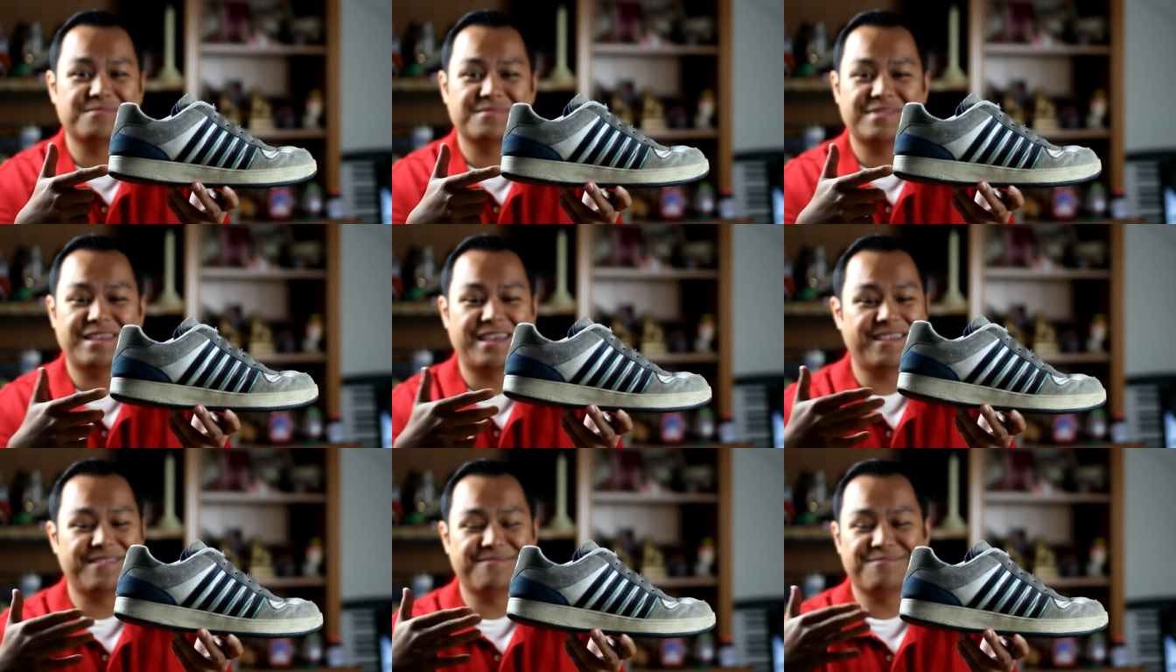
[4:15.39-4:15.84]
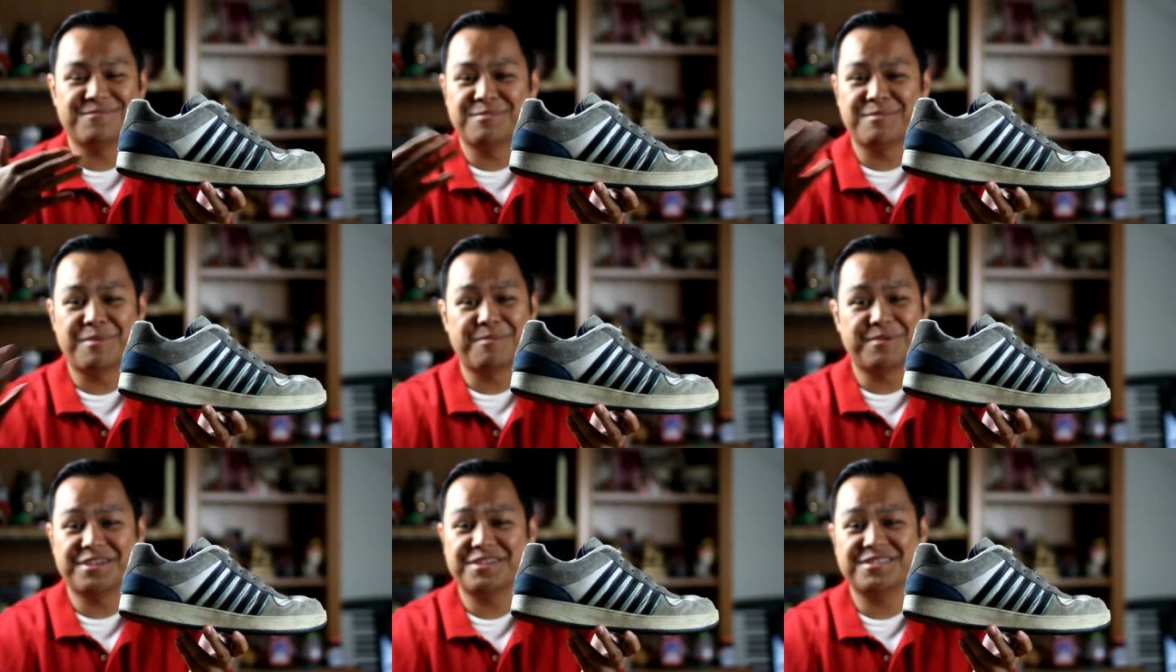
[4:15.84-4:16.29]
And
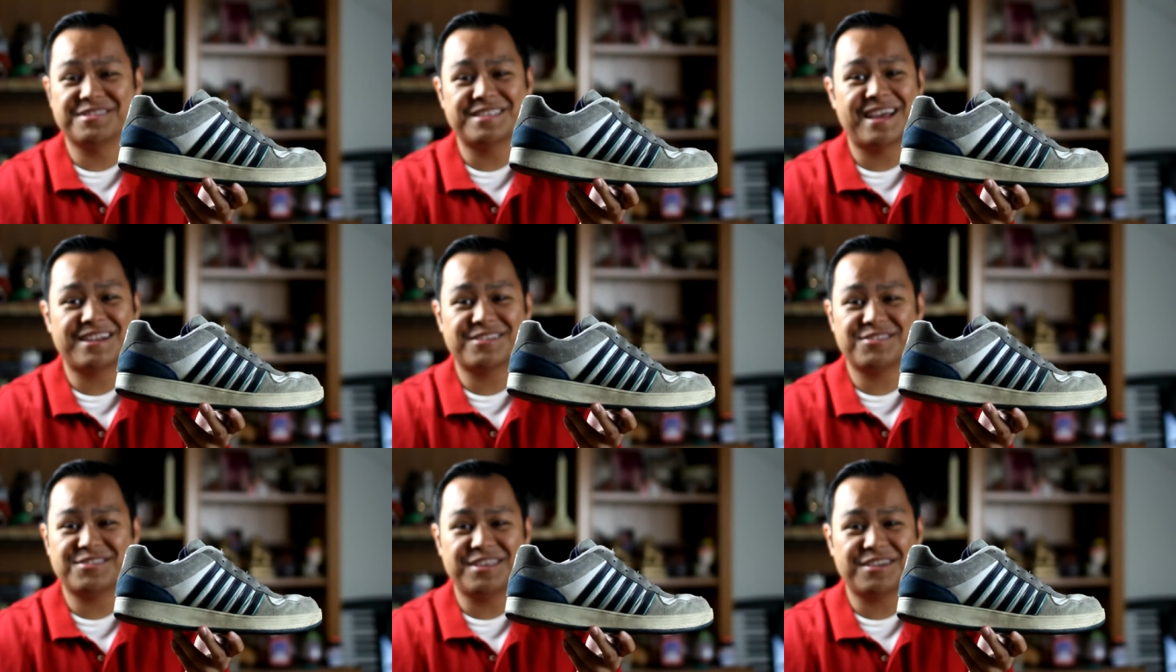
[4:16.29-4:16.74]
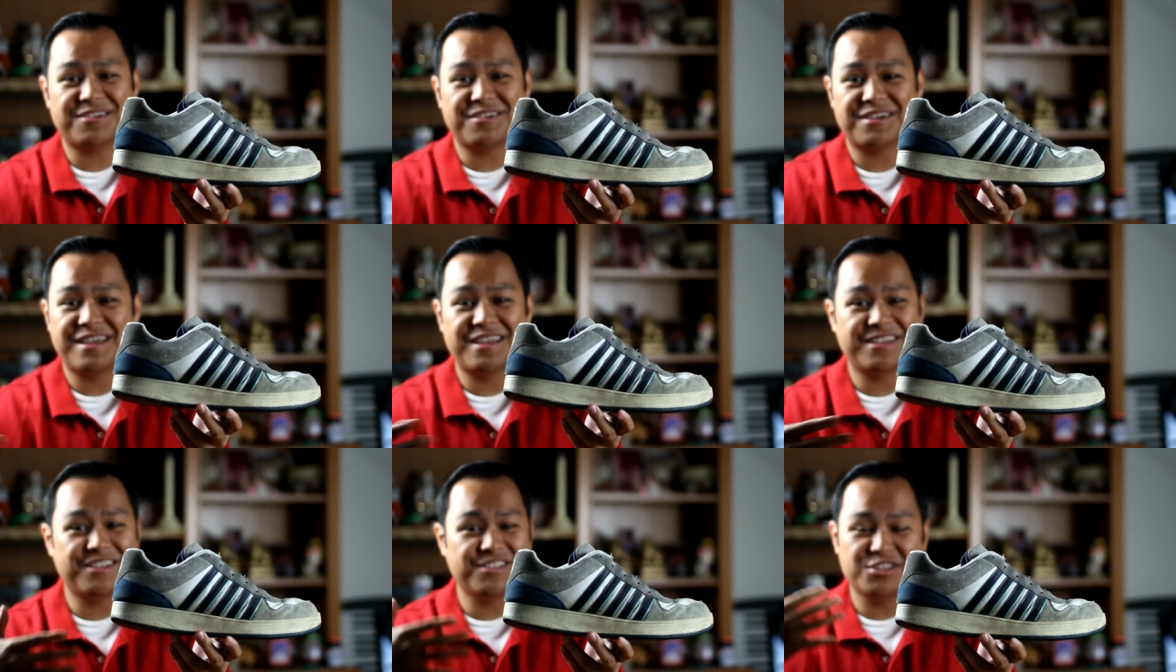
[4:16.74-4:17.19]
remember, he's not a
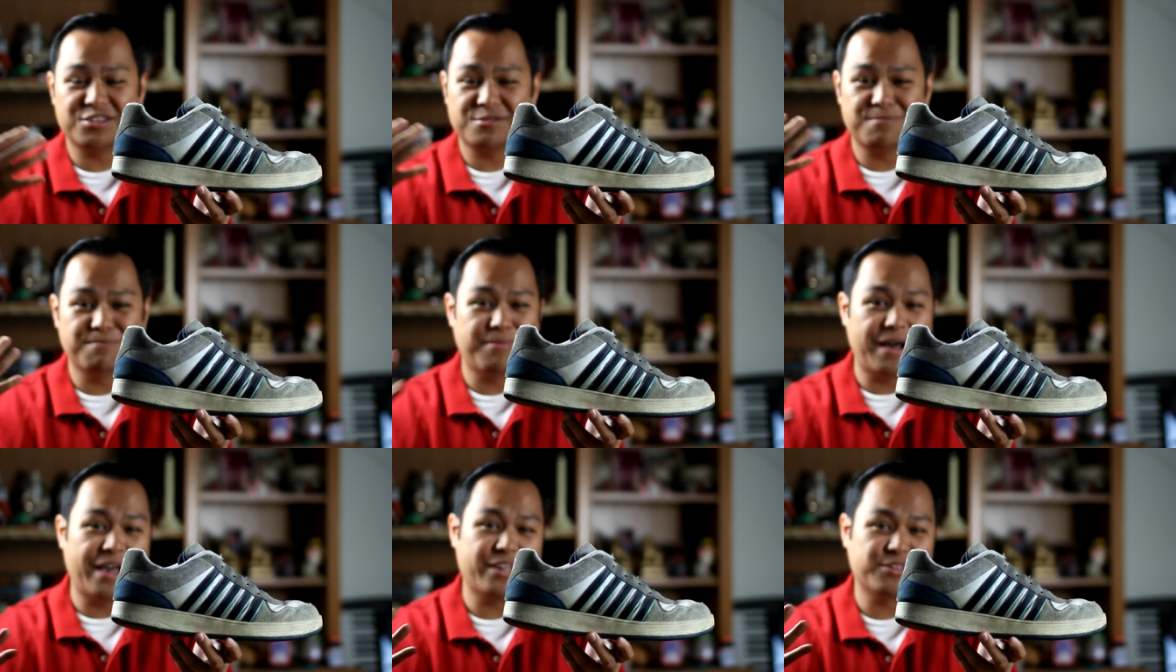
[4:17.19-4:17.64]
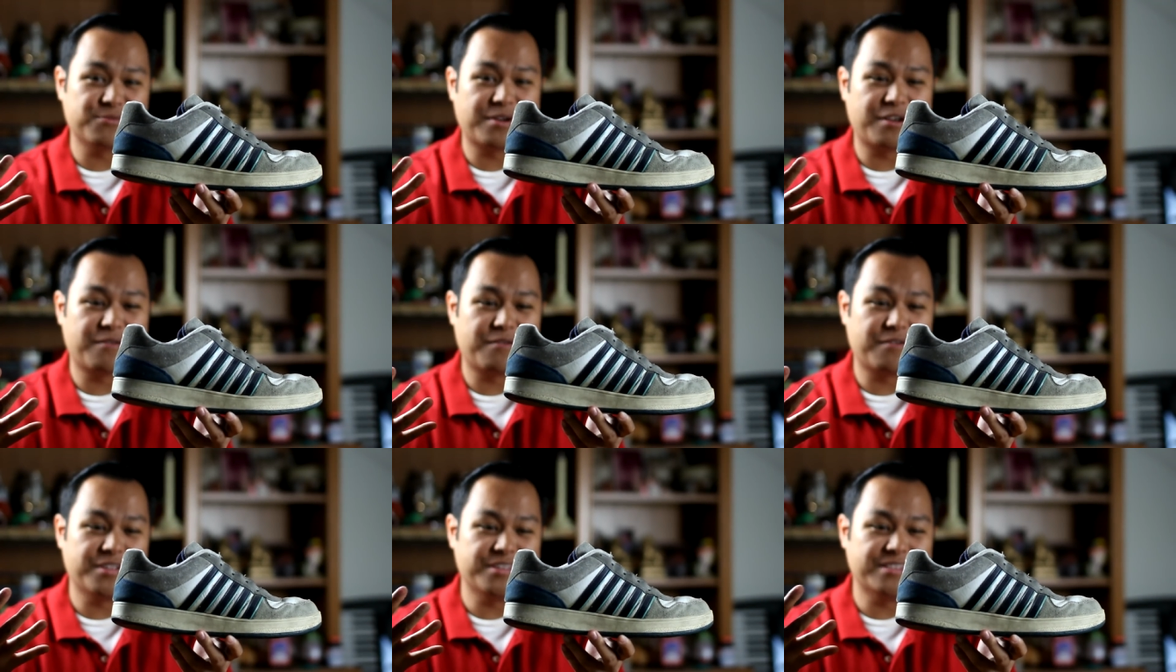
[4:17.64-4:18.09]
sneakerhead, he just buys
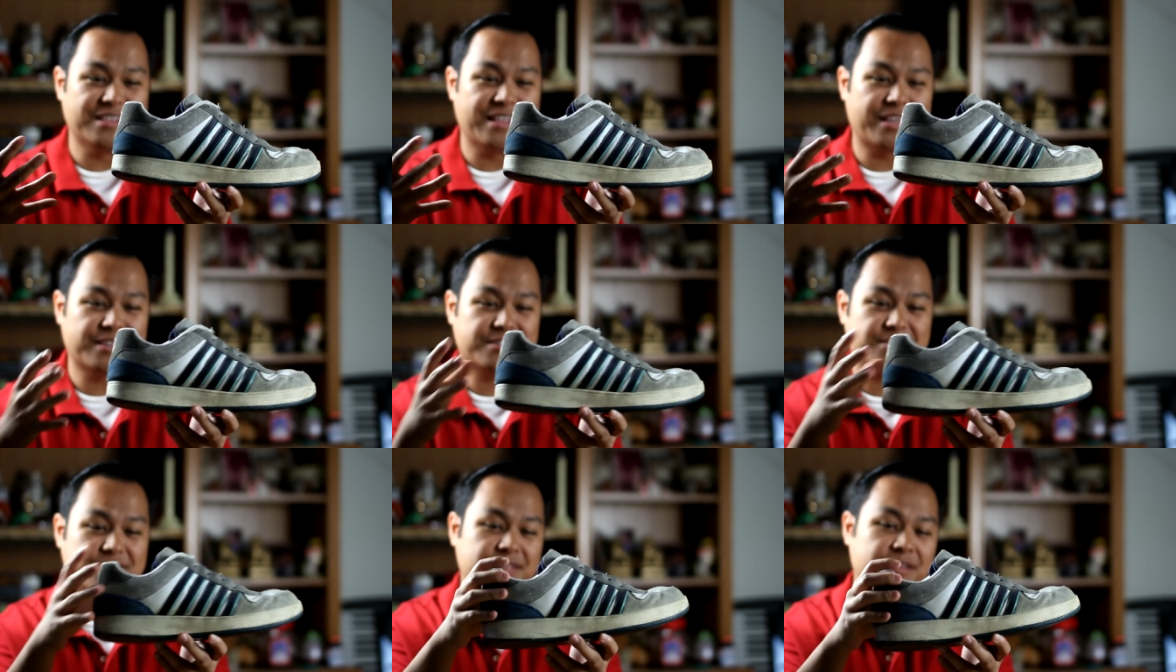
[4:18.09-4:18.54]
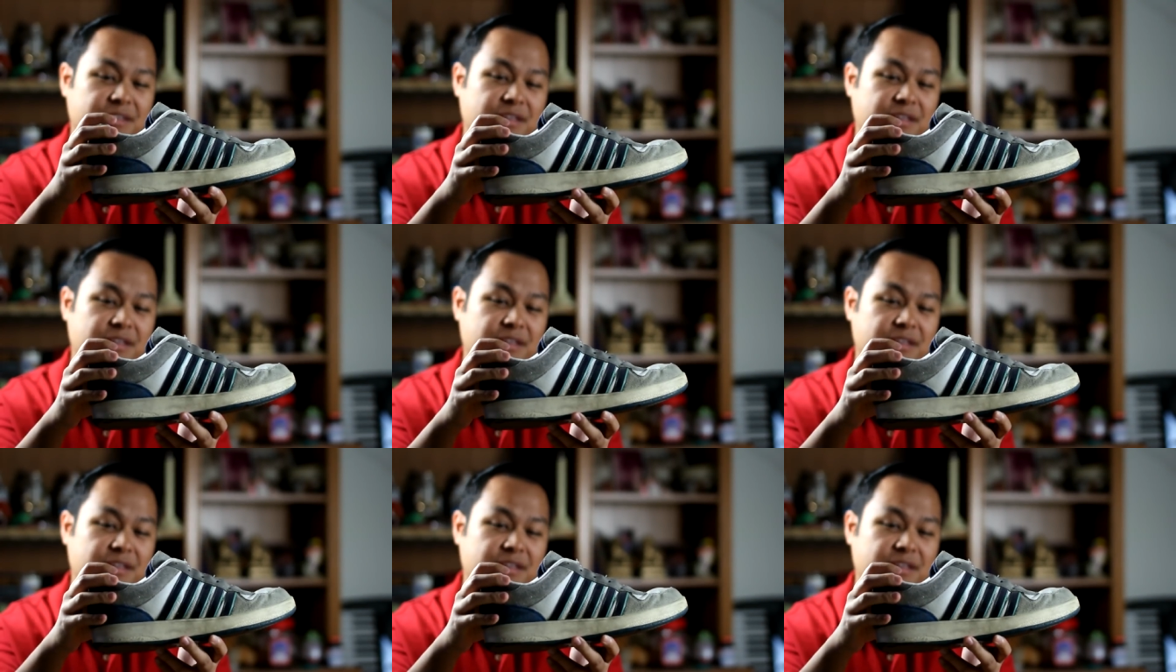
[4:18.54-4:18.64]
whatever he likes.